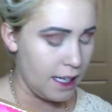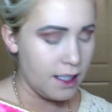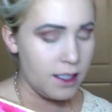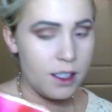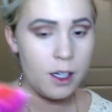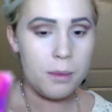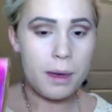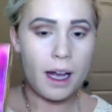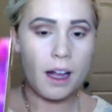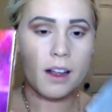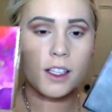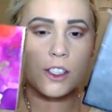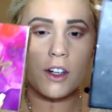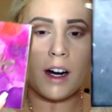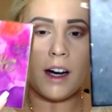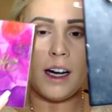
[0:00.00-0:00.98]
these two
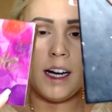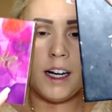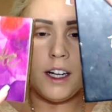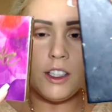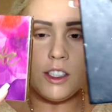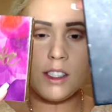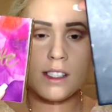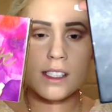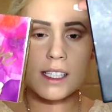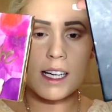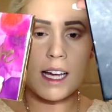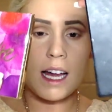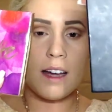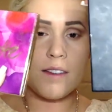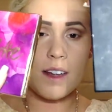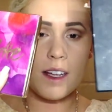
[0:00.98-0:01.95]
palettes right here just to
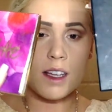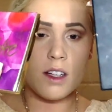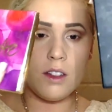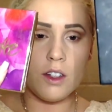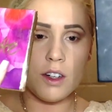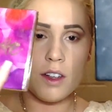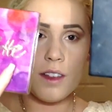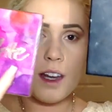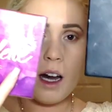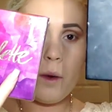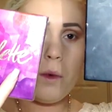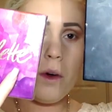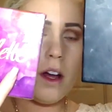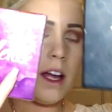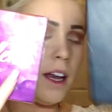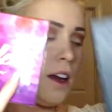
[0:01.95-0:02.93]
kind of get the look that I
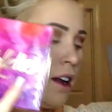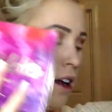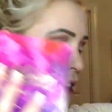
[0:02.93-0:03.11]
want.